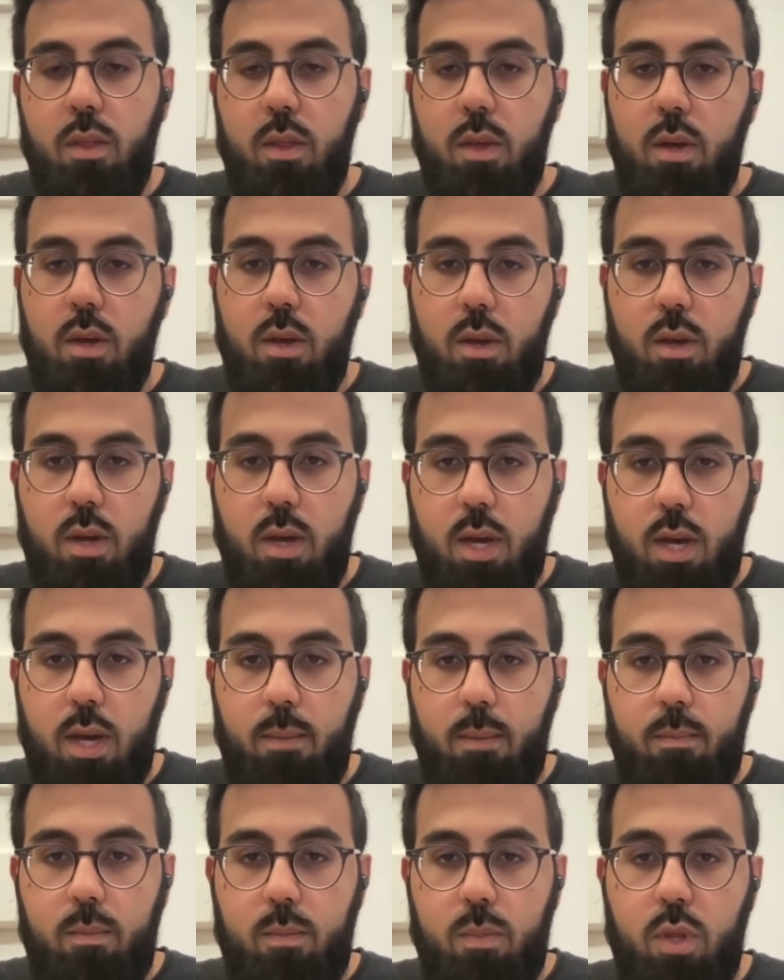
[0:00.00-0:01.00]
the
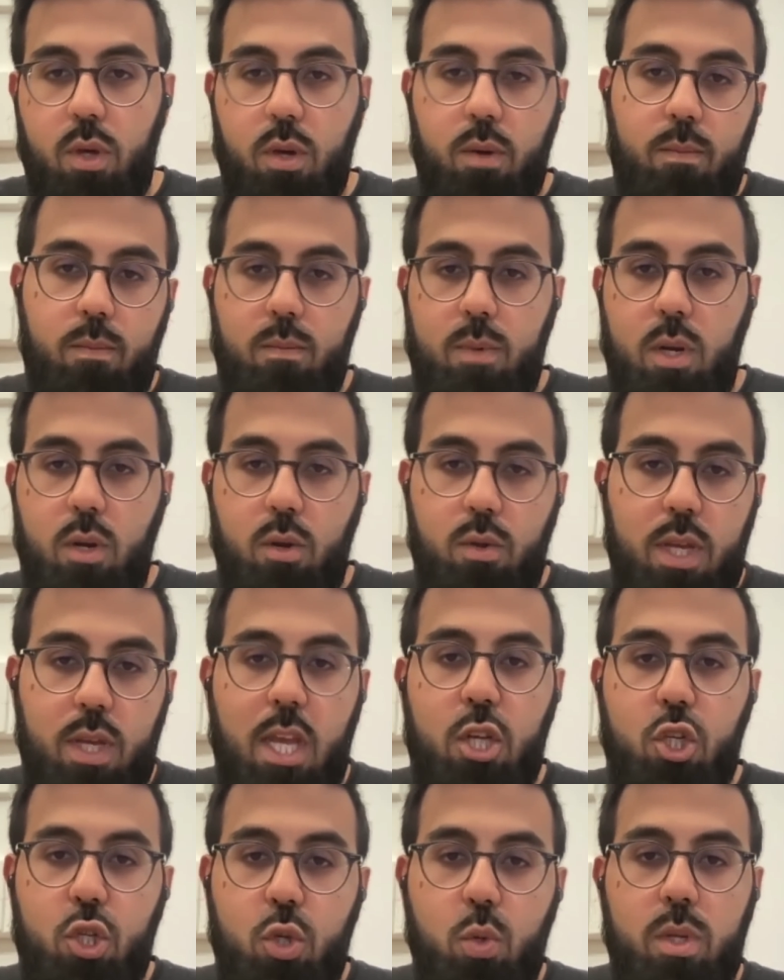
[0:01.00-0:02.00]
um, the you know the
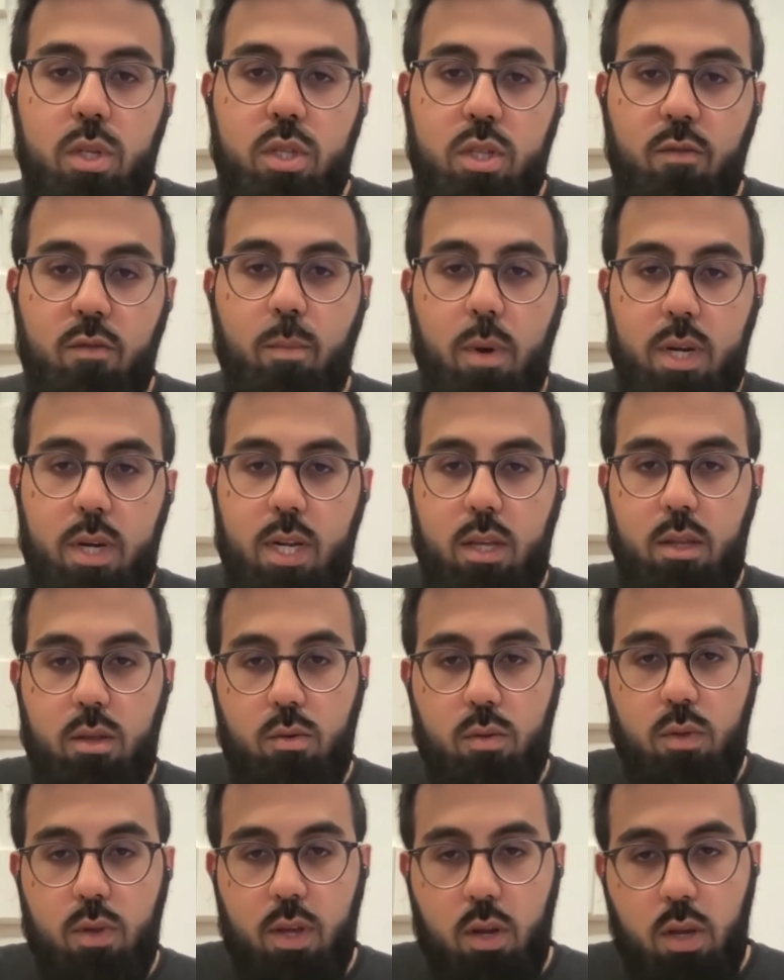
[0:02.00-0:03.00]
issuance of money
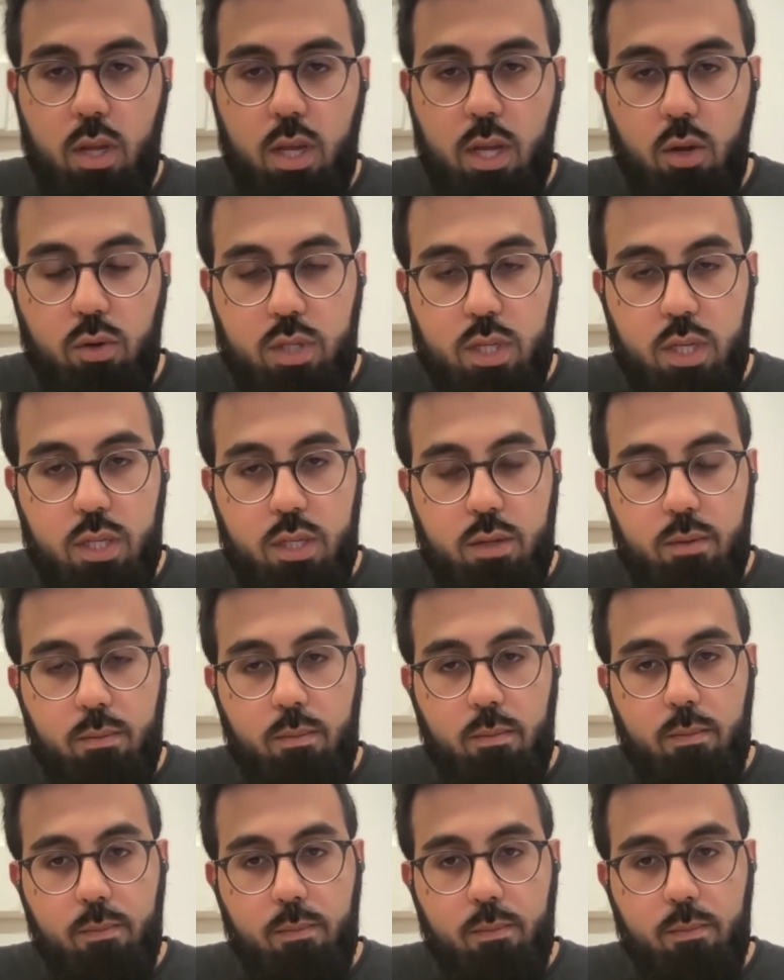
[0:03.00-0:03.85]
through the ecosystem.